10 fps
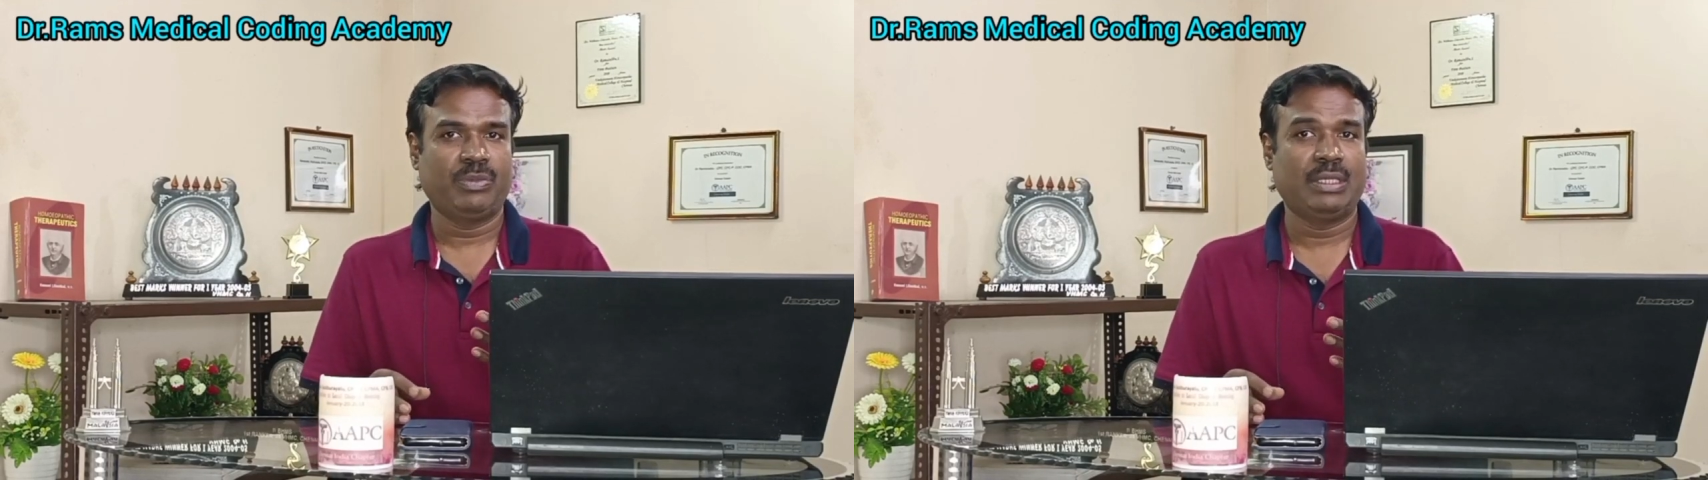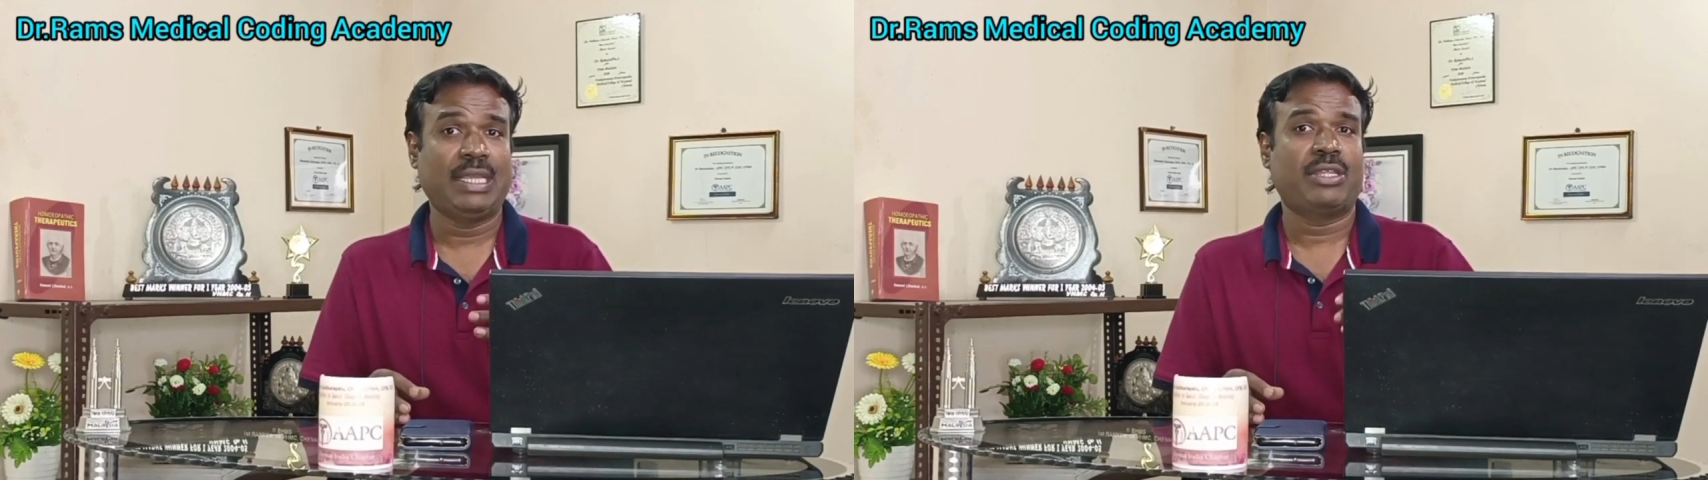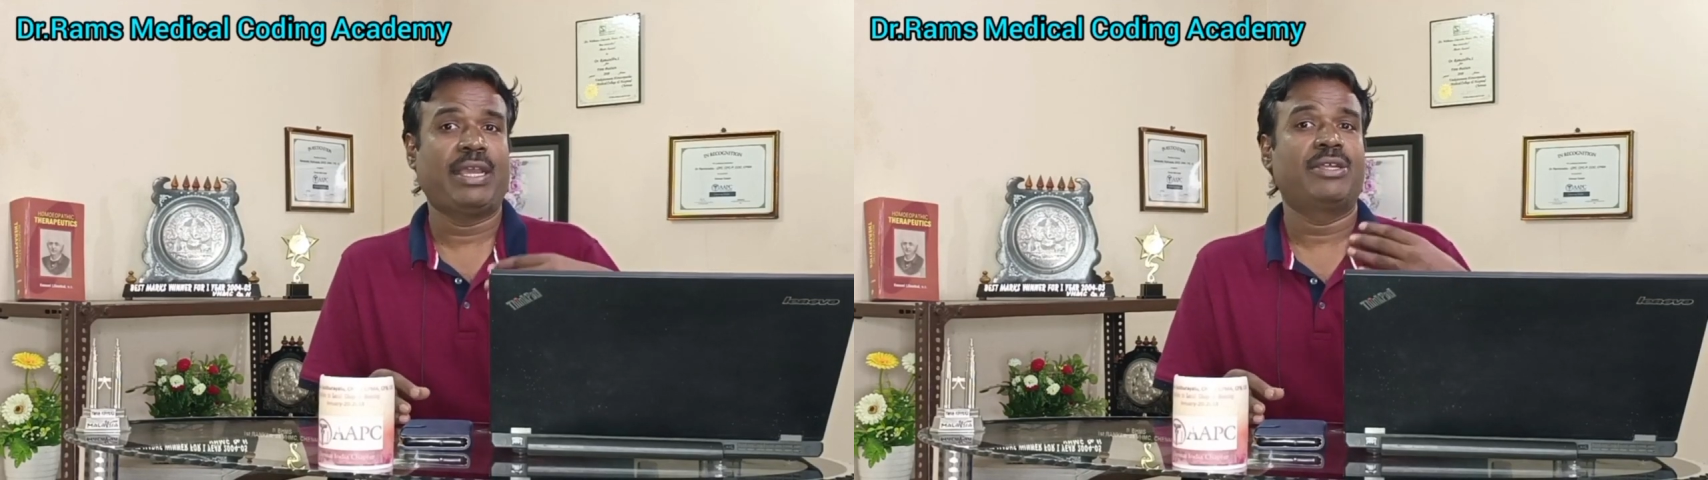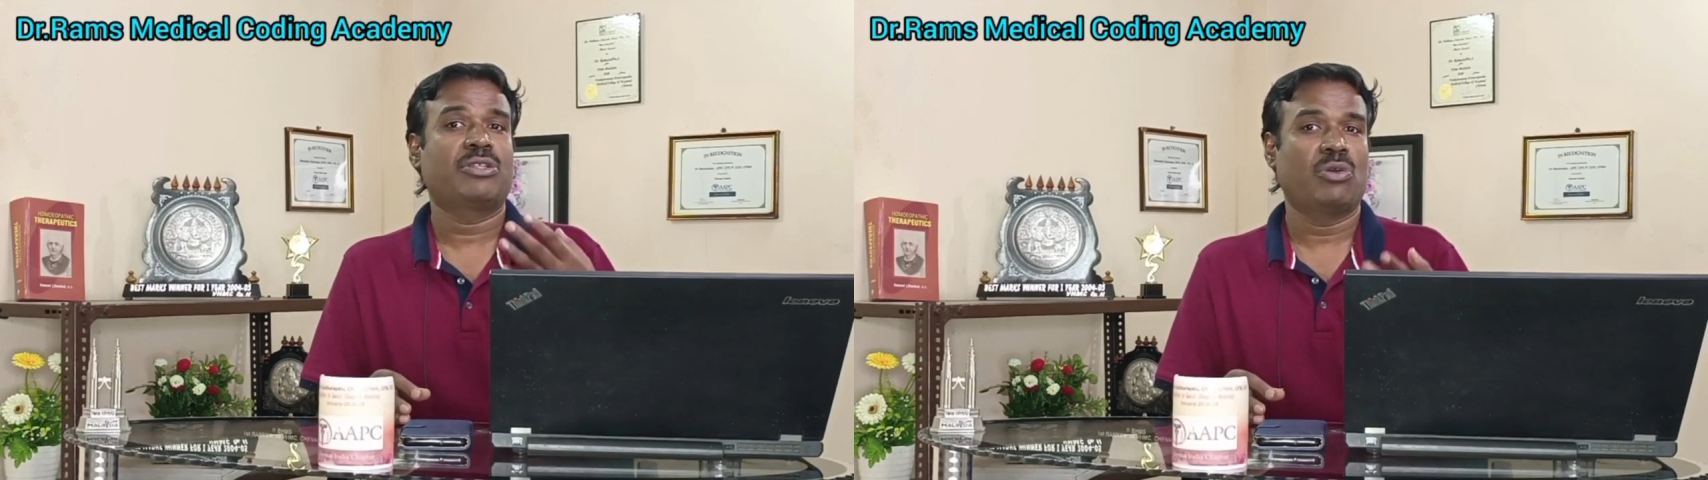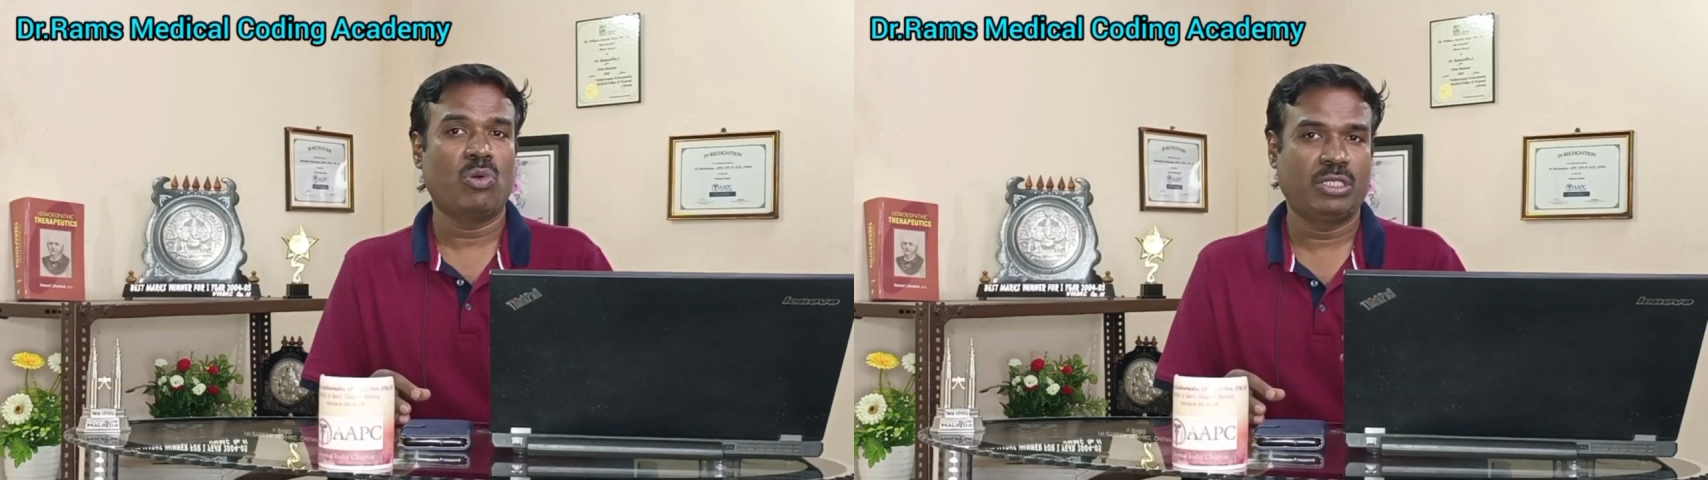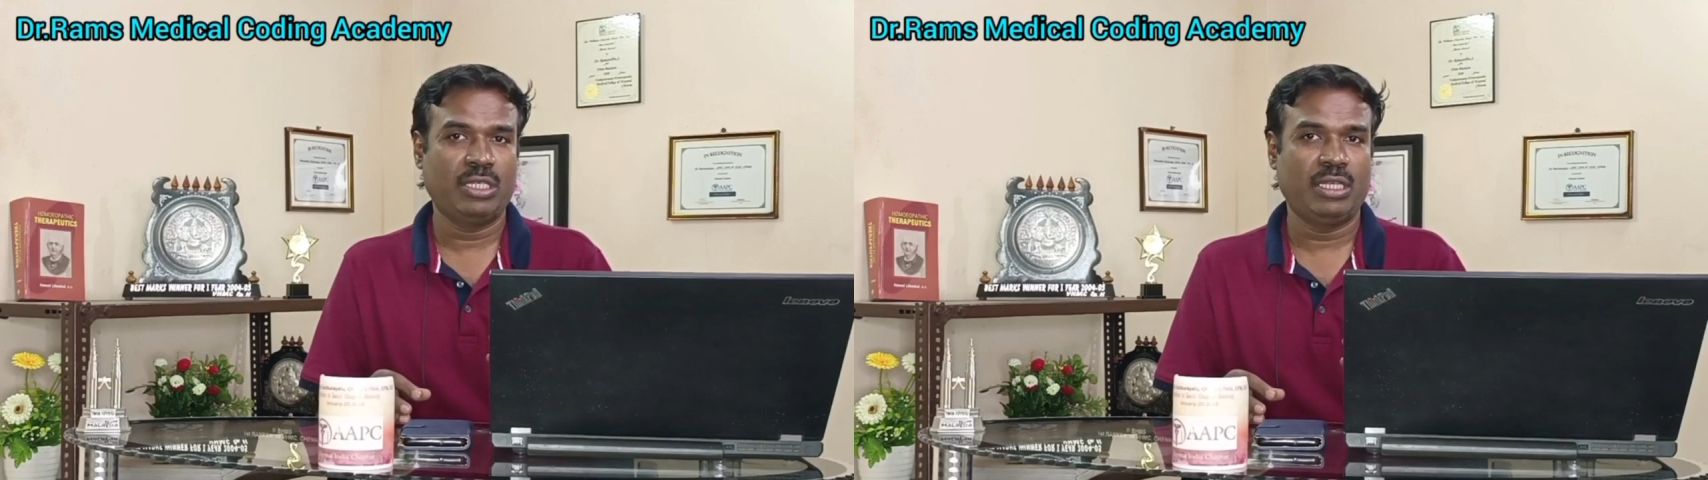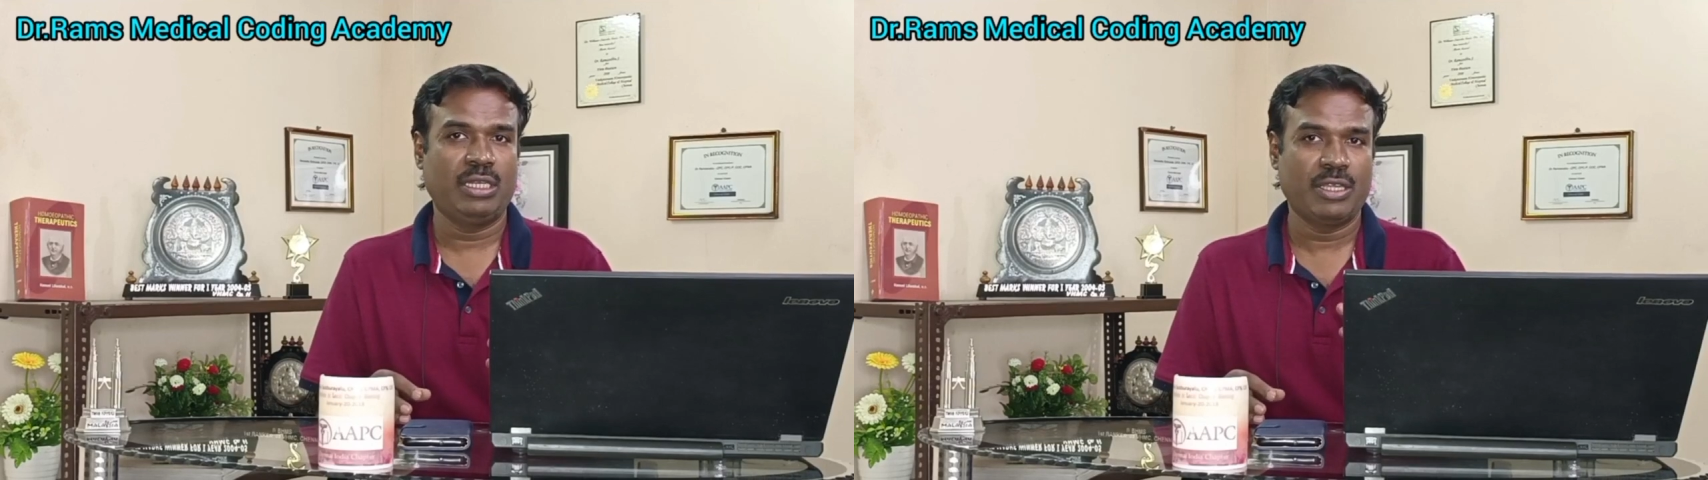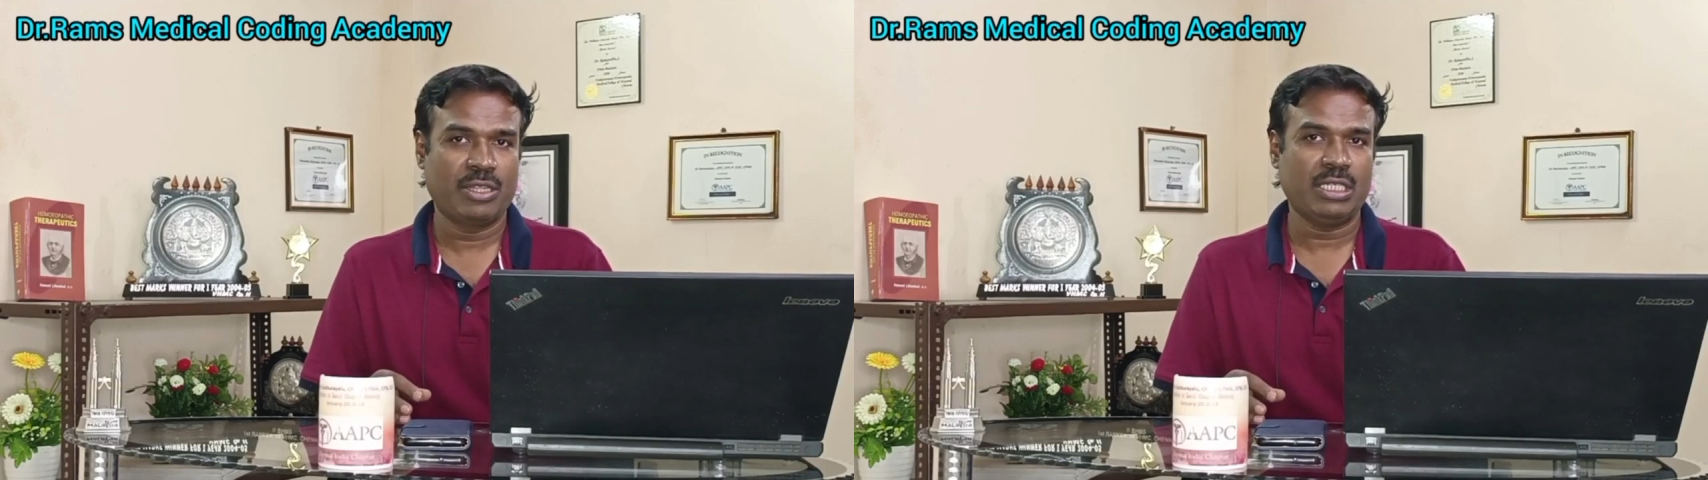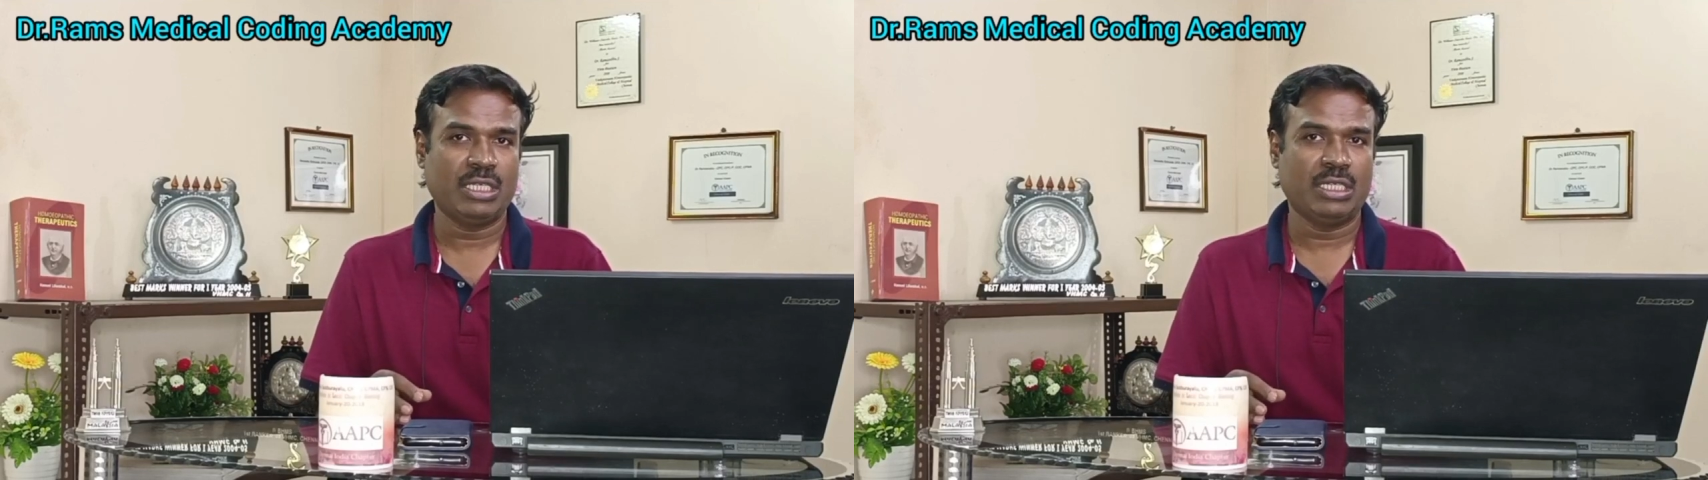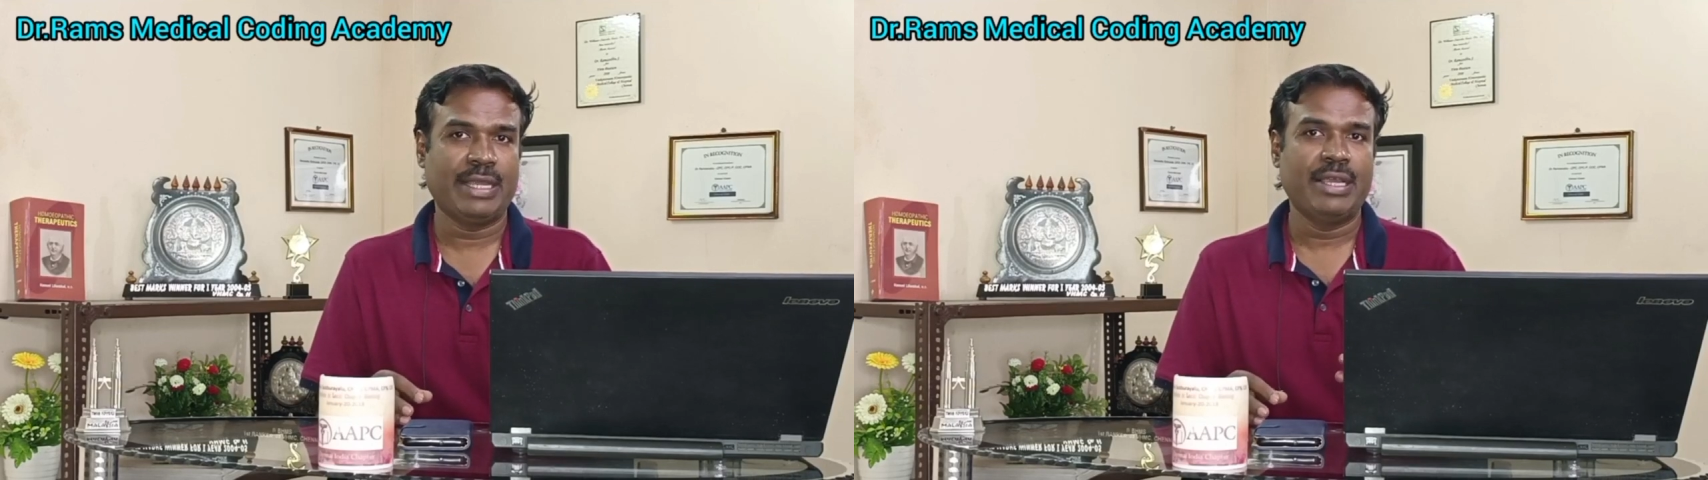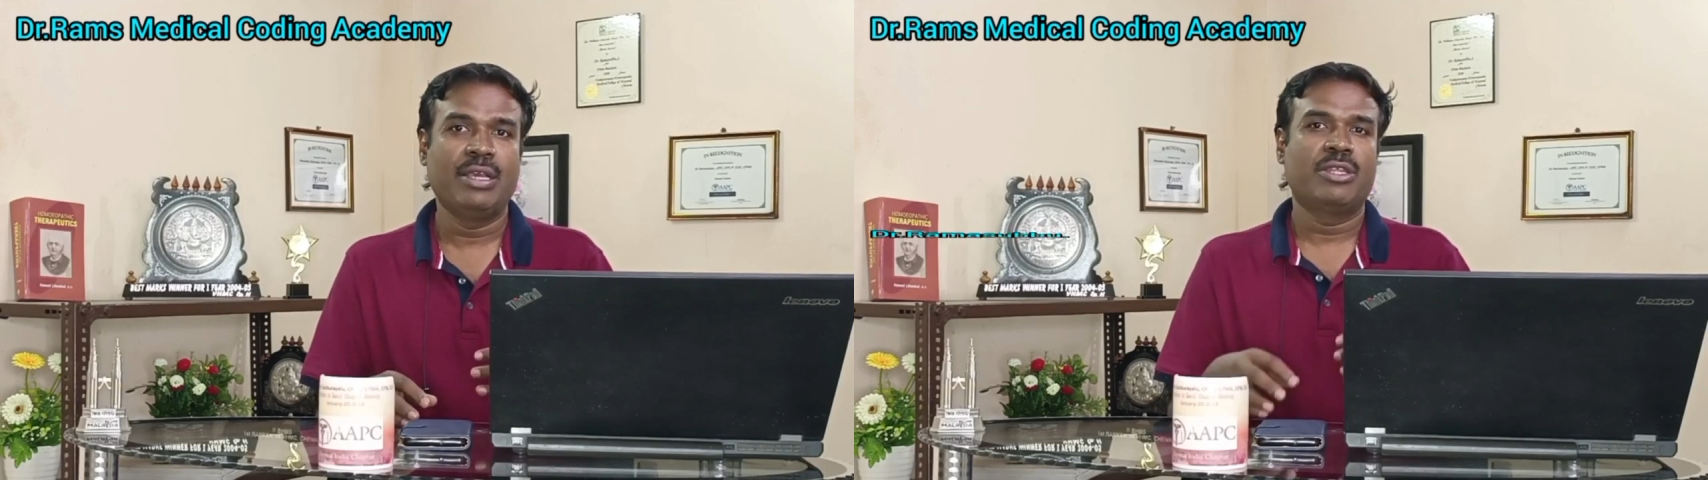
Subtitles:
They say as OT, isn't it?